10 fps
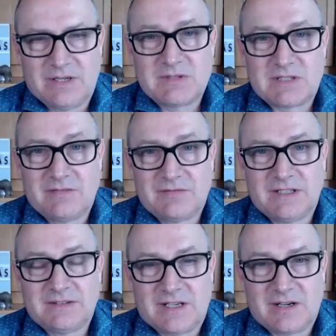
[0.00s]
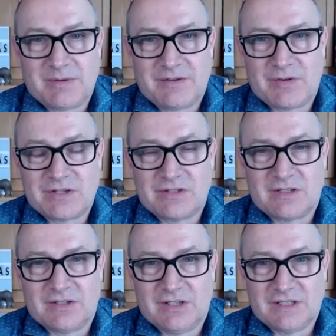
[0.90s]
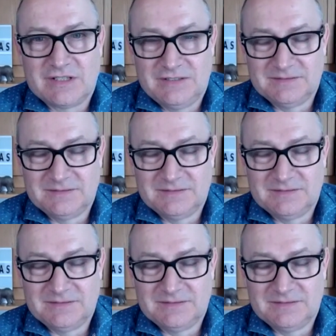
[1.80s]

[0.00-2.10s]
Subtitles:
It was lovely to hear a bit of Richard III. I didn't.